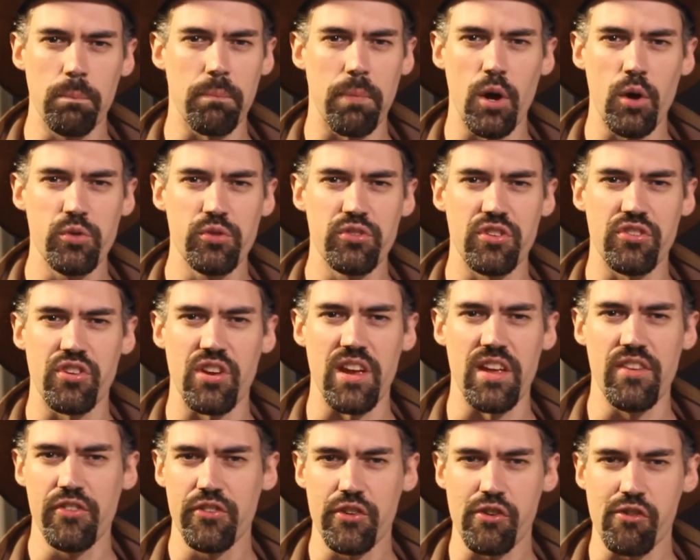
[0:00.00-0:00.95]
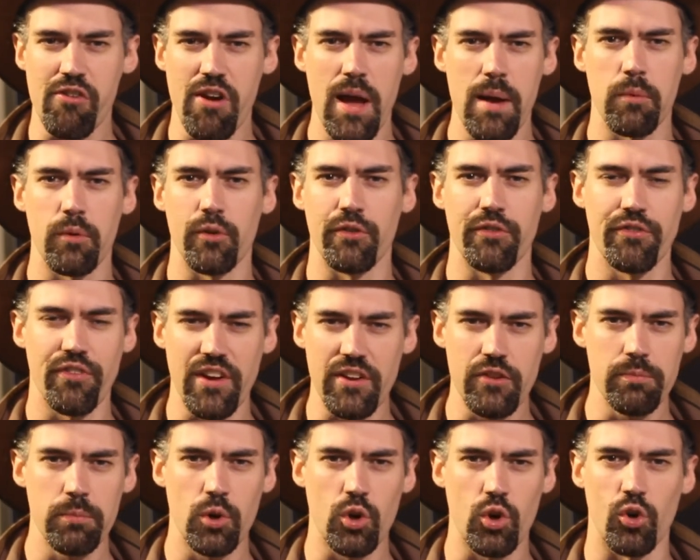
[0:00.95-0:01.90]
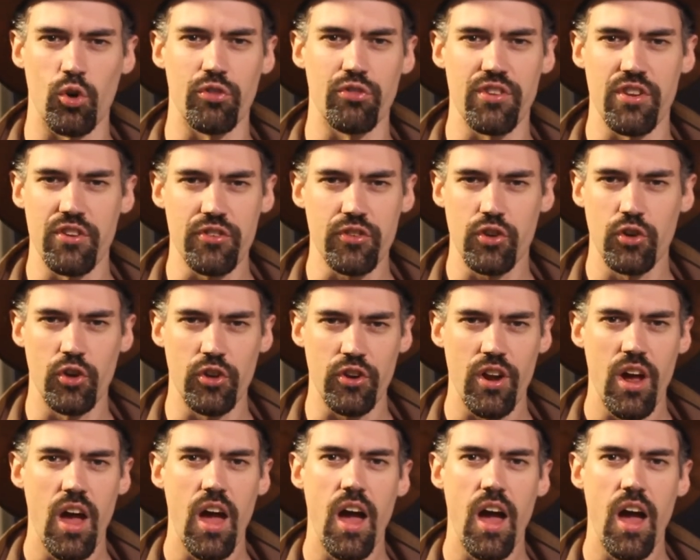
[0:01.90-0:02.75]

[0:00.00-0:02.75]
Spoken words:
post it to Instagram or Facebook or Discord.